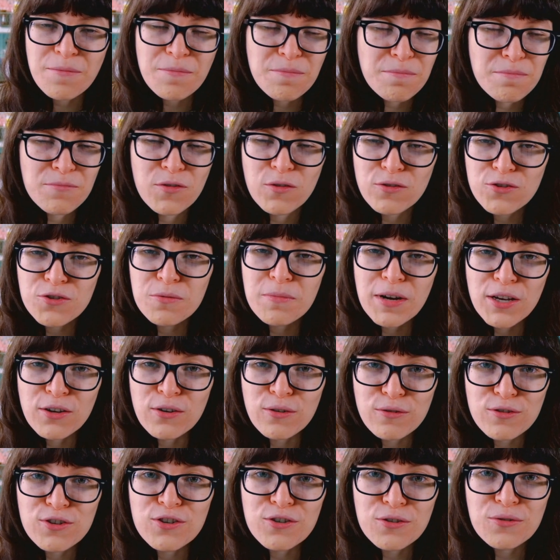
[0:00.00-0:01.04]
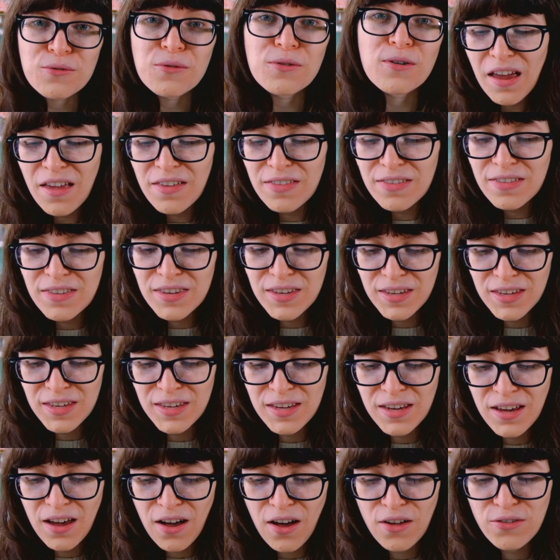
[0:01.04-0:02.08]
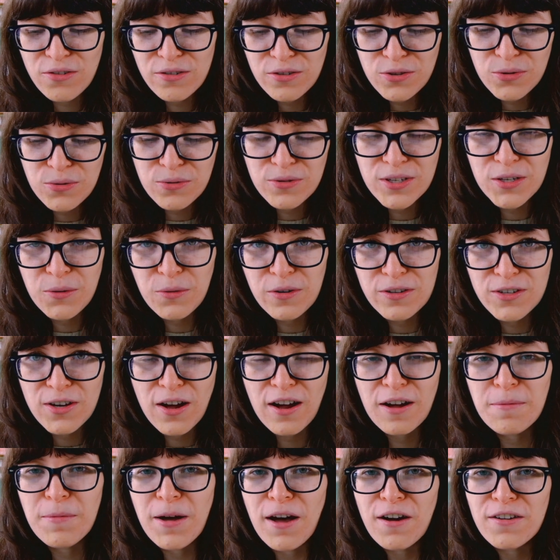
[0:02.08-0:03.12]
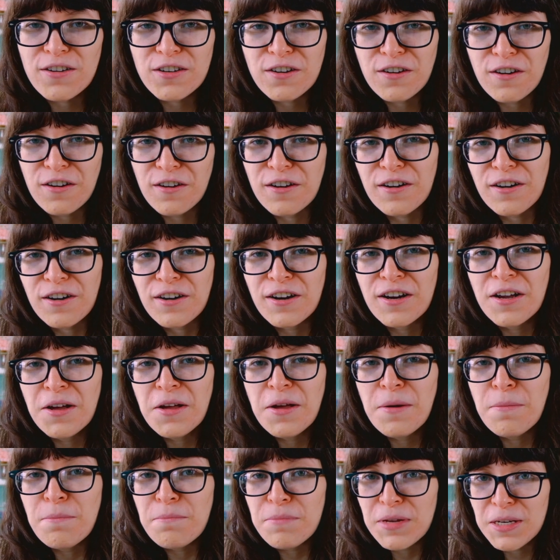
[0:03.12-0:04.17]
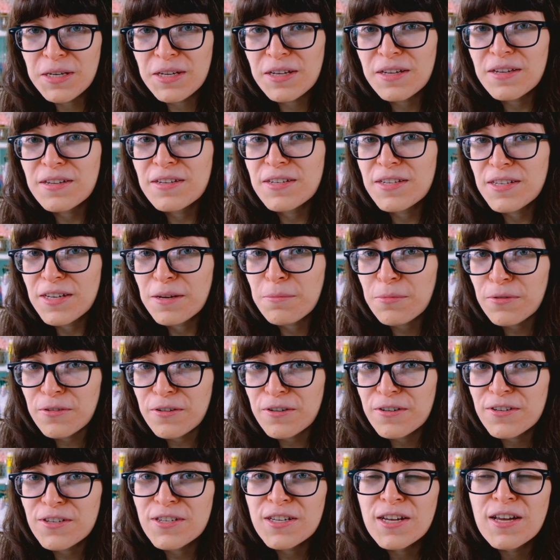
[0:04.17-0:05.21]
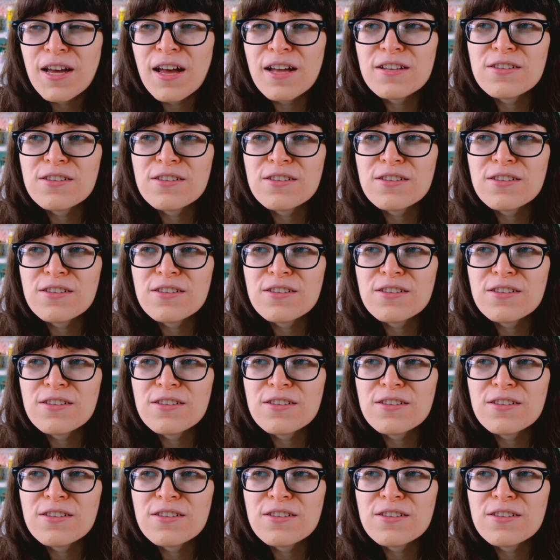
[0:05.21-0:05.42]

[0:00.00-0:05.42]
Those are my go-to. The other tools I want to talk about are mini staplers.